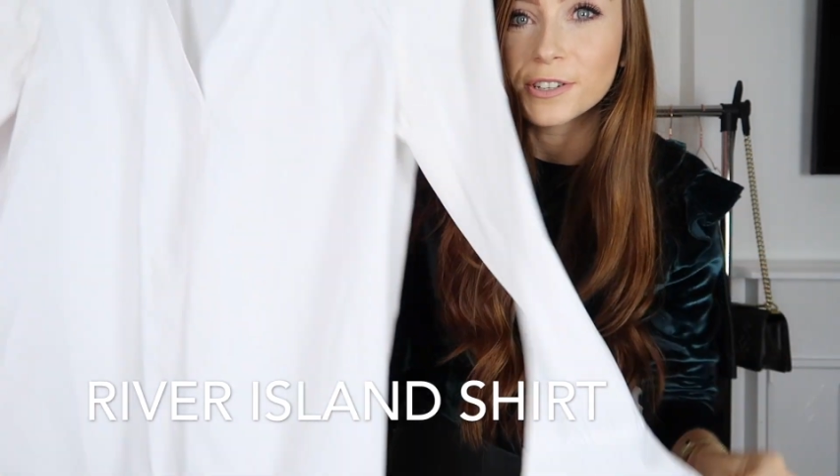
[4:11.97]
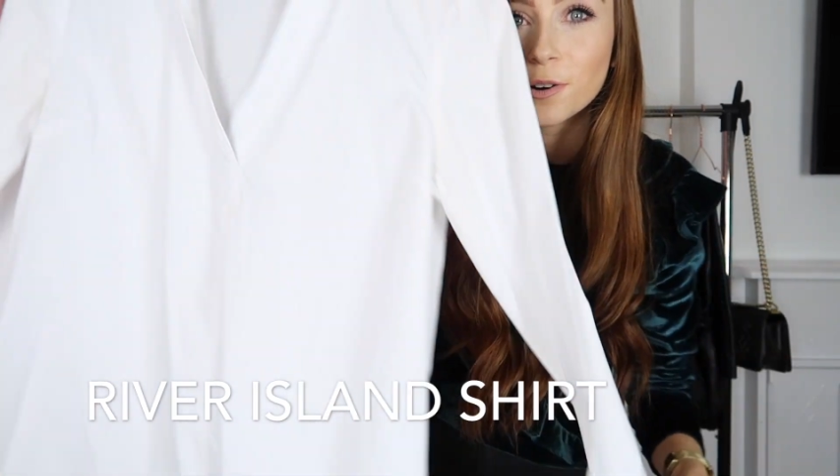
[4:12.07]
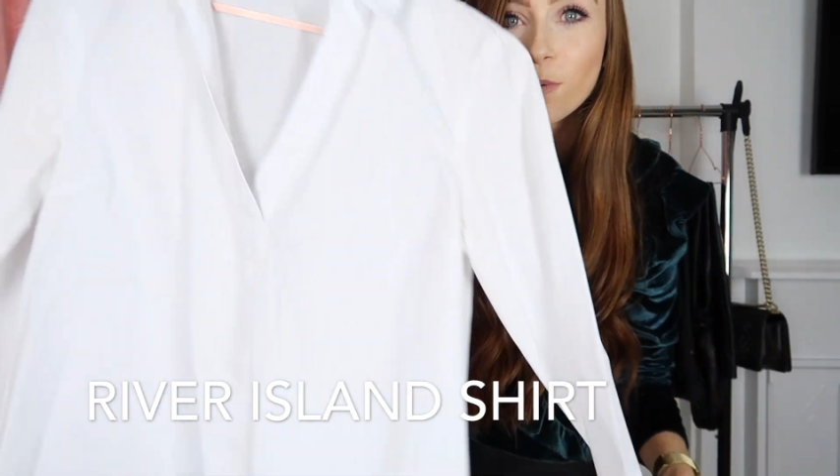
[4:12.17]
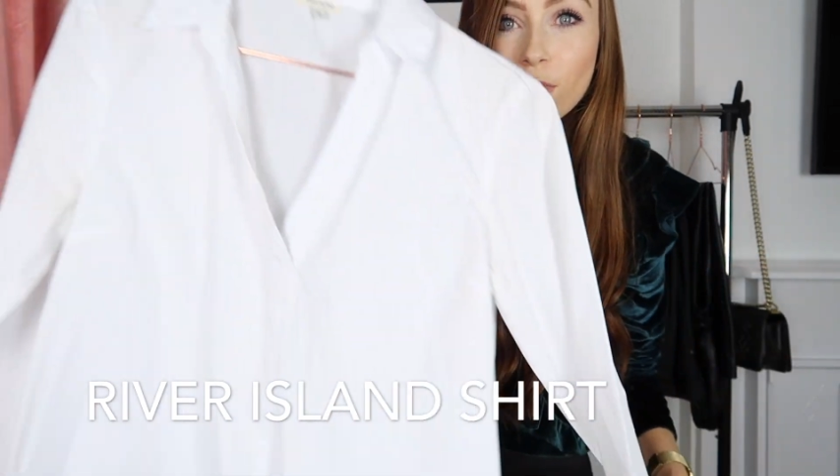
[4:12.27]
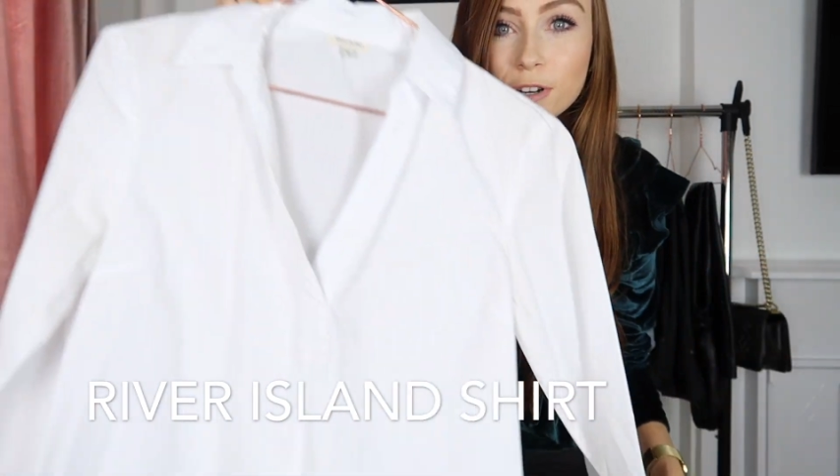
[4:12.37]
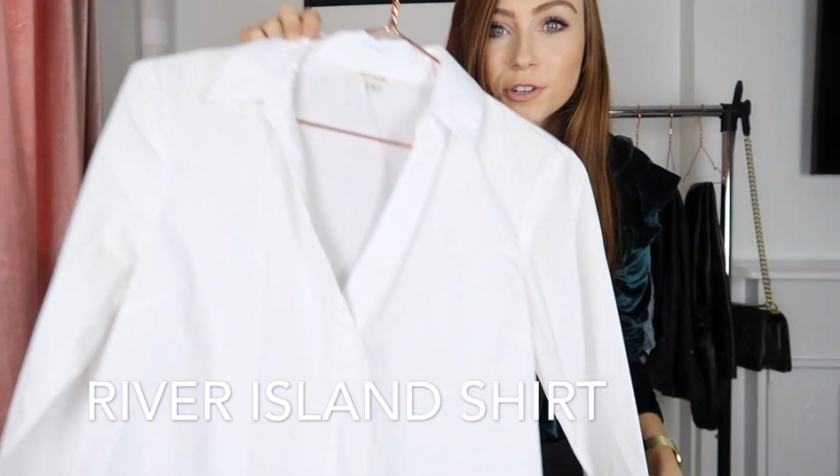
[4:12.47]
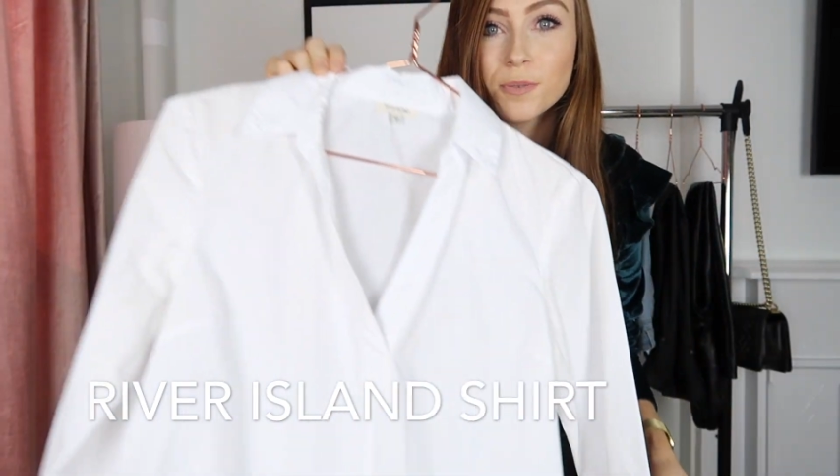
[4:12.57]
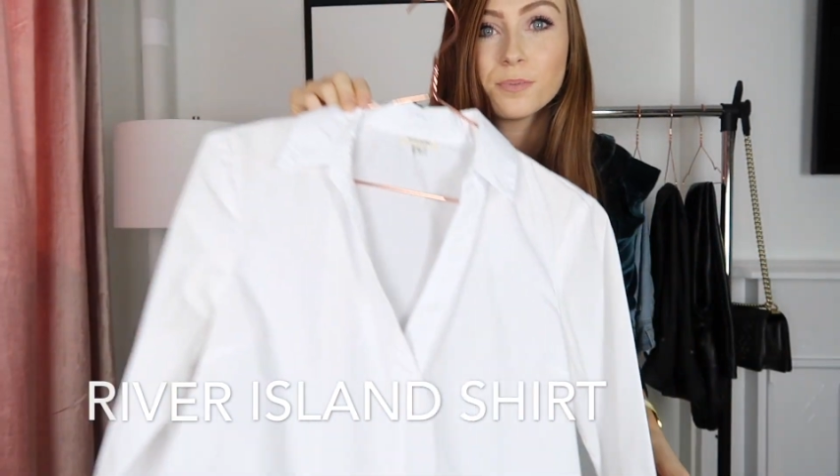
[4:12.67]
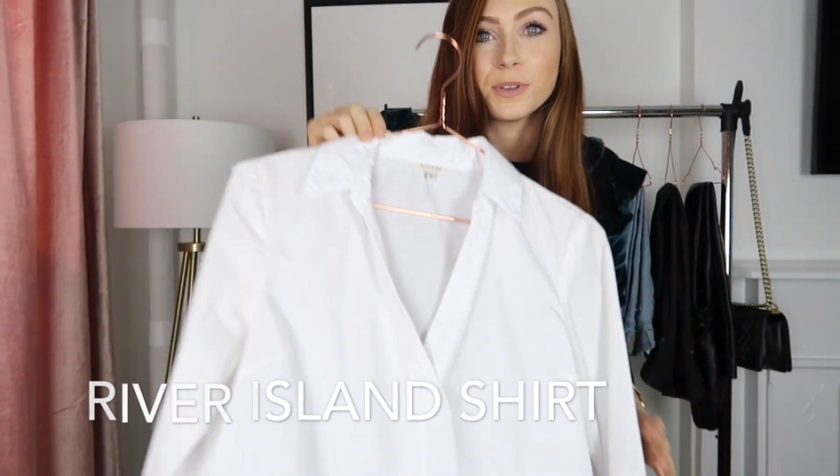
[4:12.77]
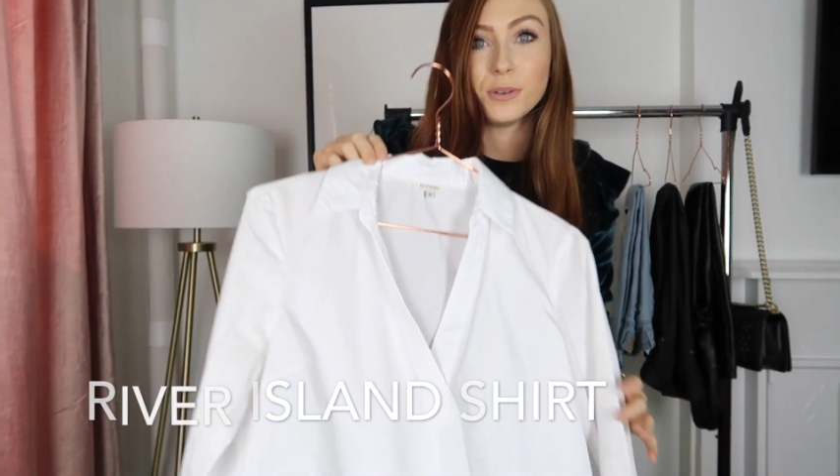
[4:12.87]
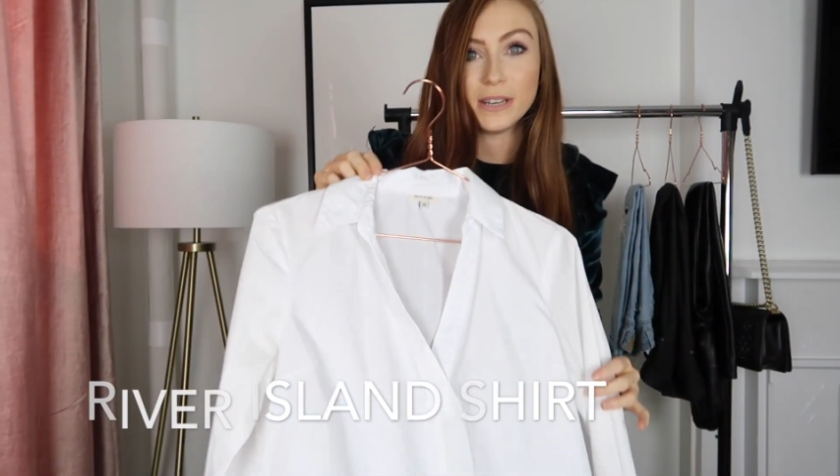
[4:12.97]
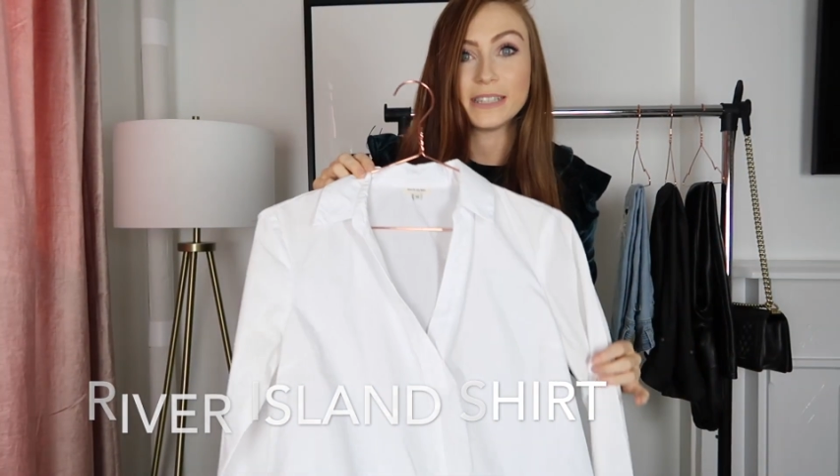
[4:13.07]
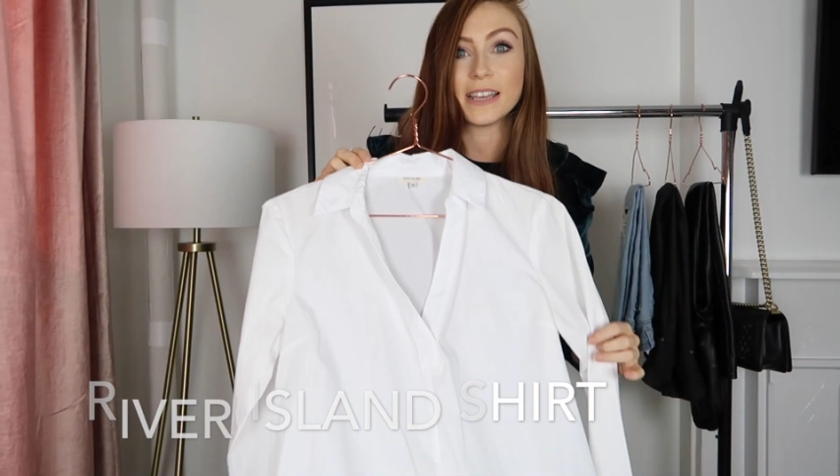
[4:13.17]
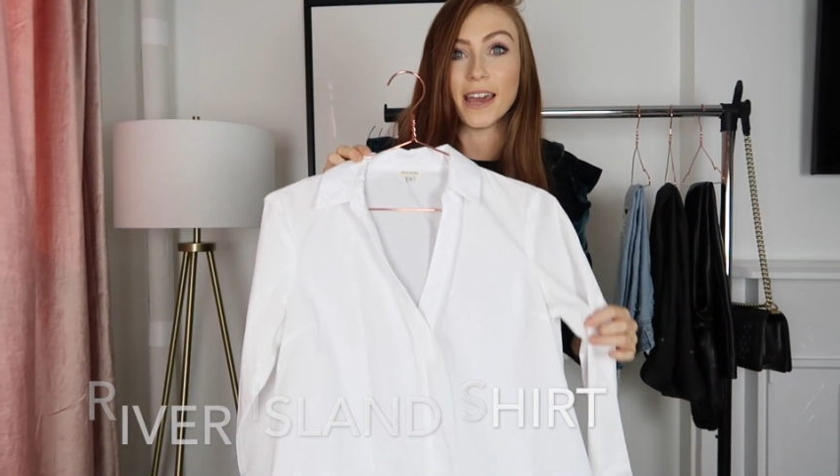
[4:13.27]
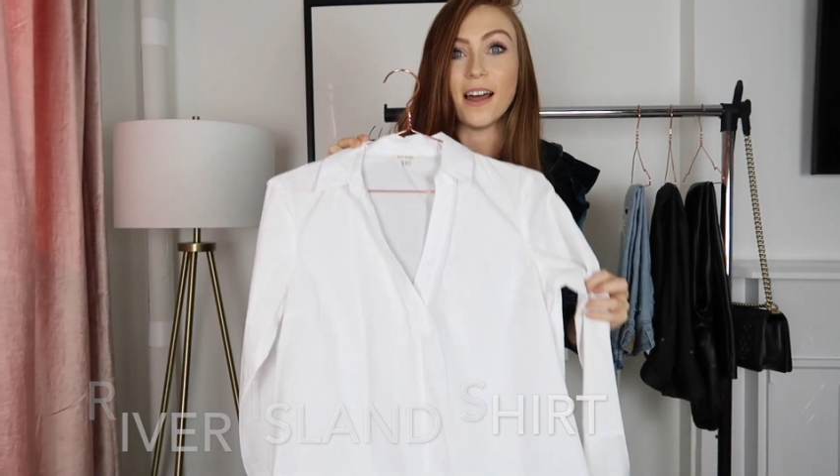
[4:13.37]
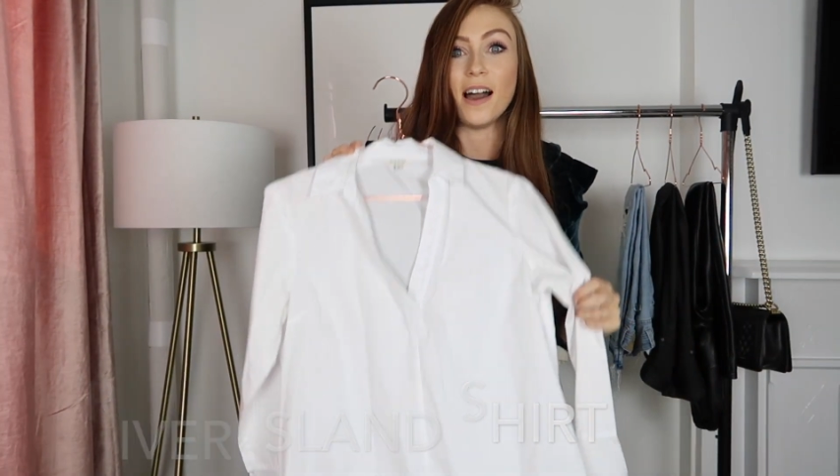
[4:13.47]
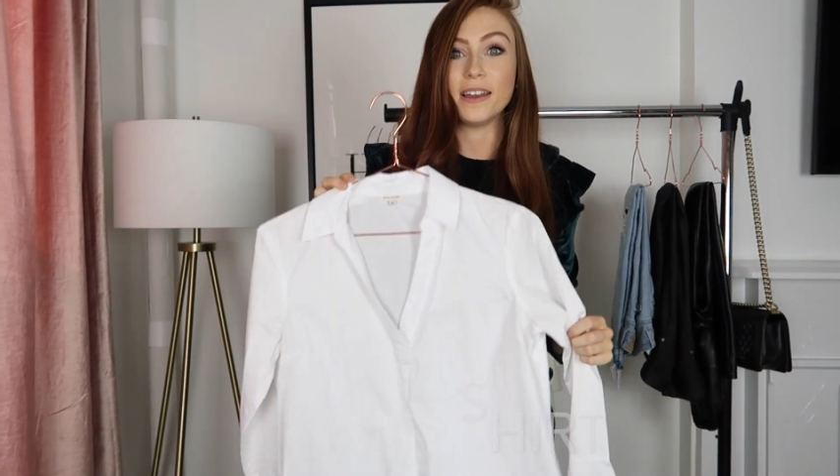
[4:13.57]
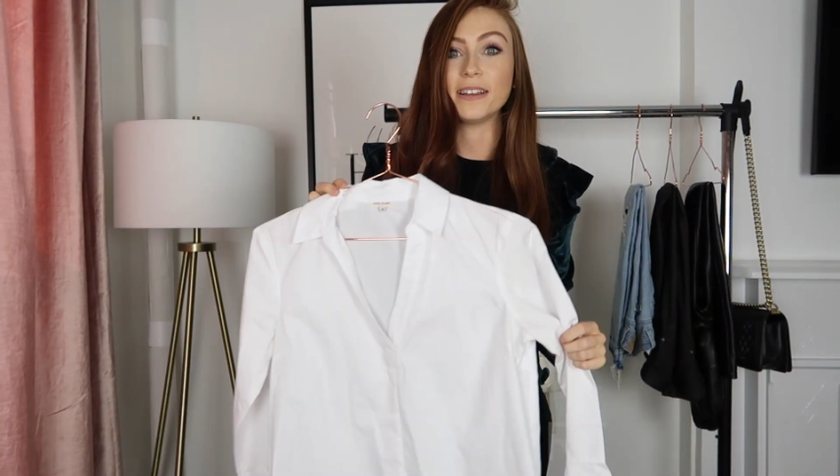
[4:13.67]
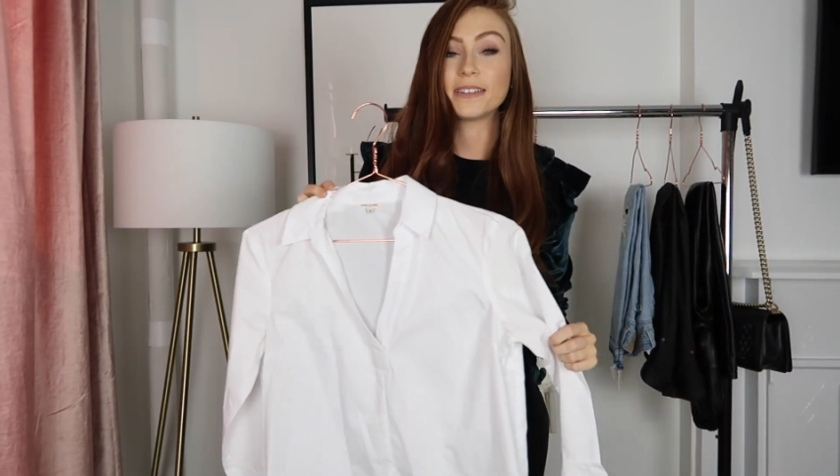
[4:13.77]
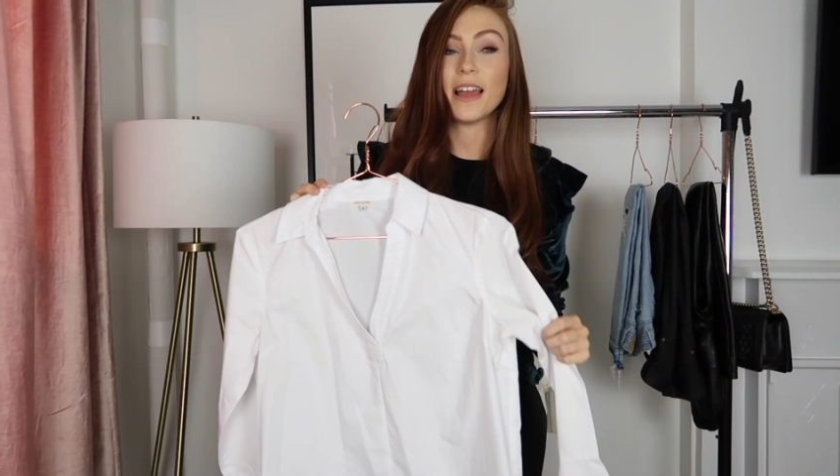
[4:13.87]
in your wardrobe, you need to get on it.